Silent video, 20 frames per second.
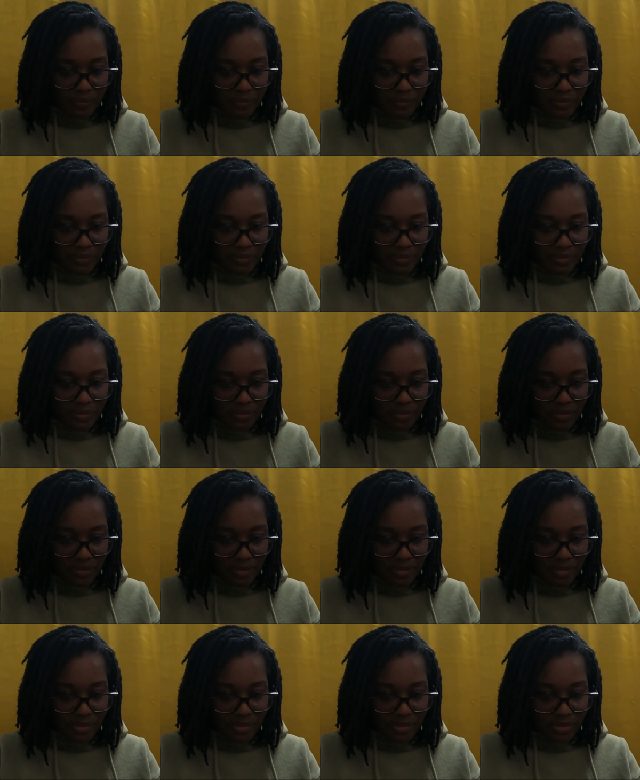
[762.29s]

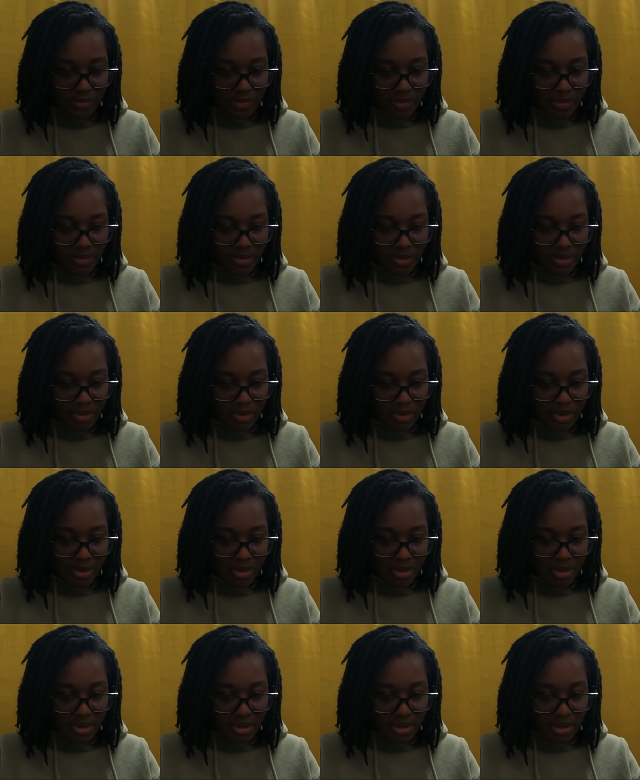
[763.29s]

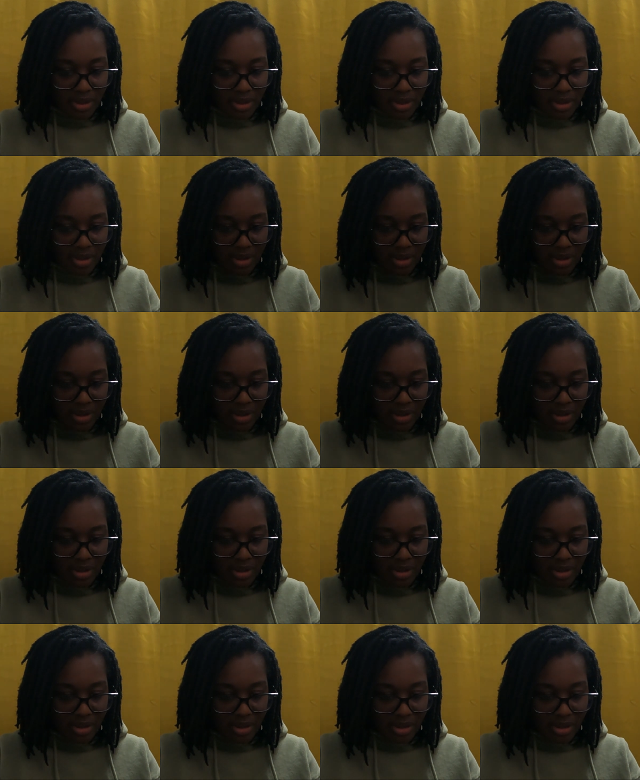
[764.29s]

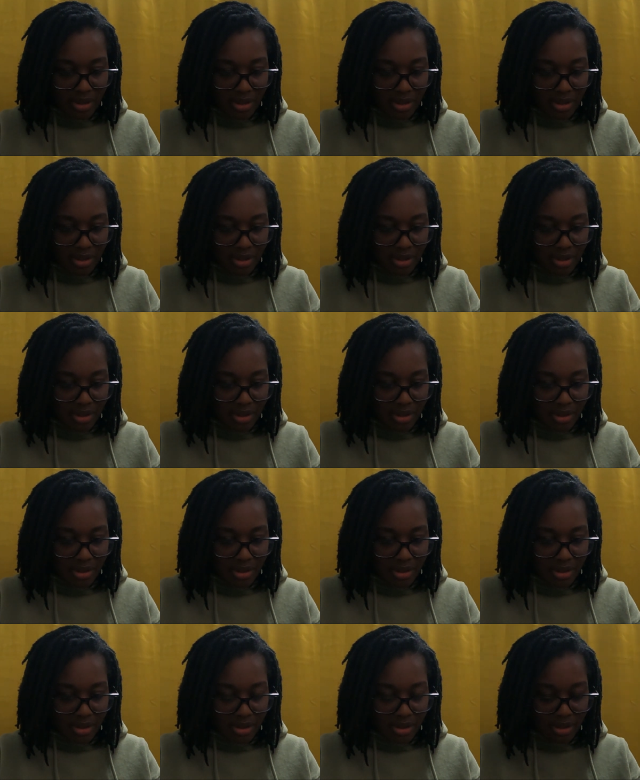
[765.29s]

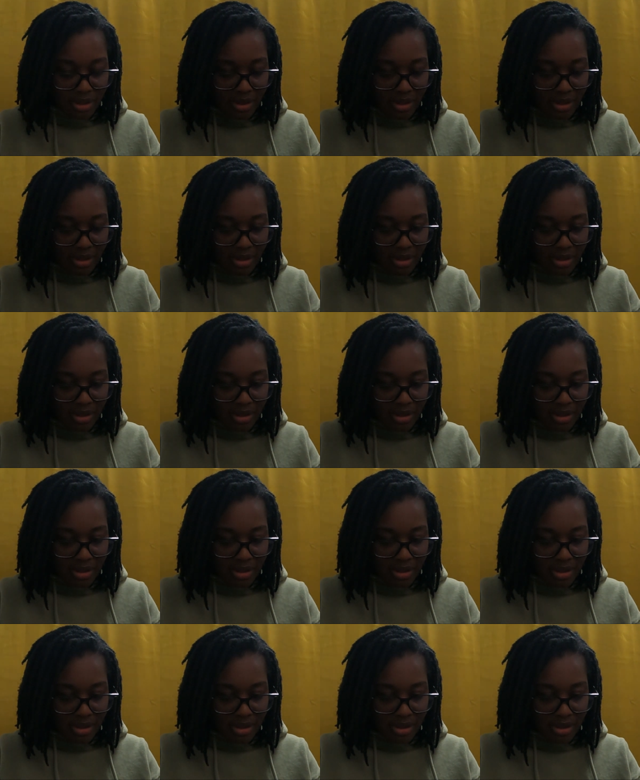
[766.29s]

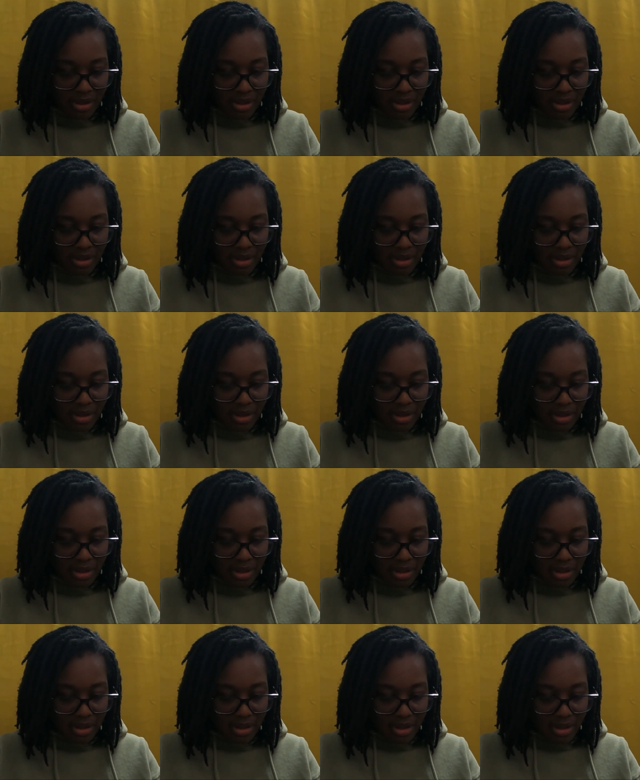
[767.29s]

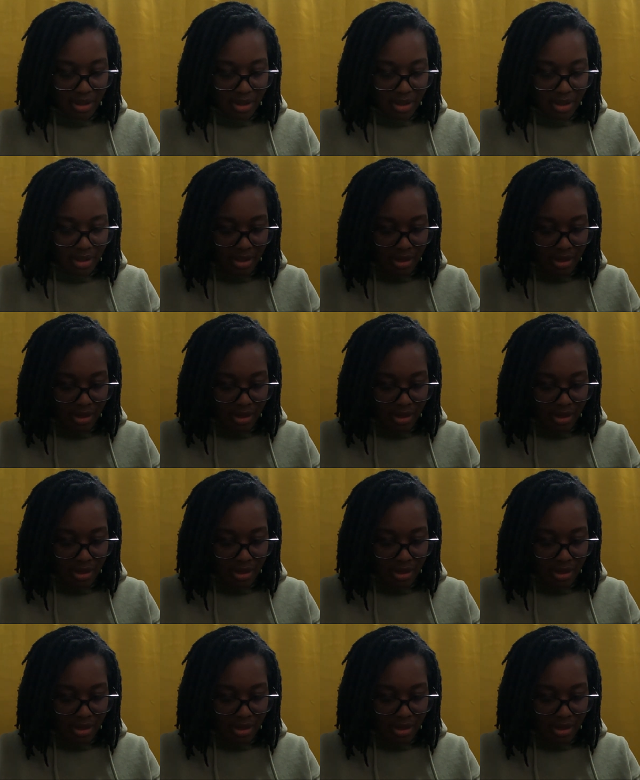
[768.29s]
[no speech]